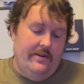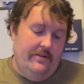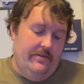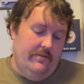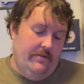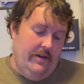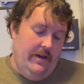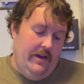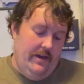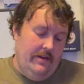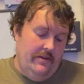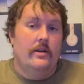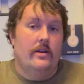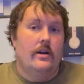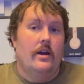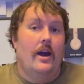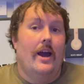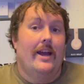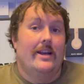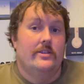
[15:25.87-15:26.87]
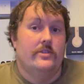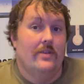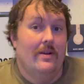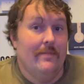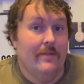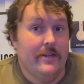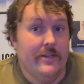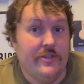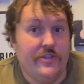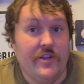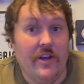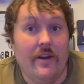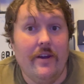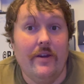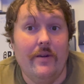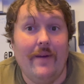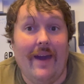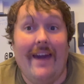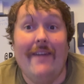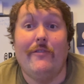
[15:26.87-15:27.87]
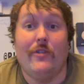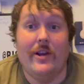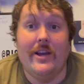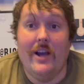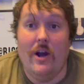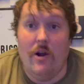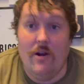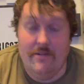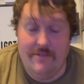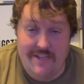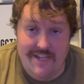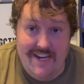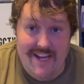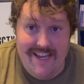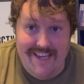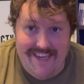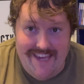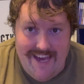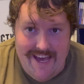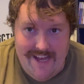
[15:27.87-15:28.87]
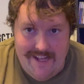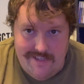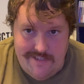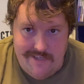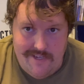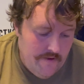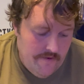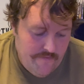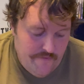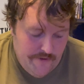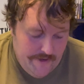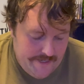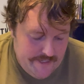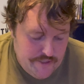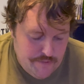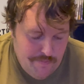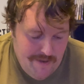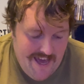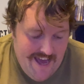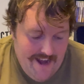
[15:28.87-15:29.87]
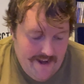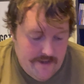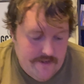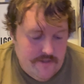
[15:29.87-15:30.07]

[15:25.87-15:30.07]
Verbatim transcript: Okay. All right, so I'm gonna show you every card that I get for each pack.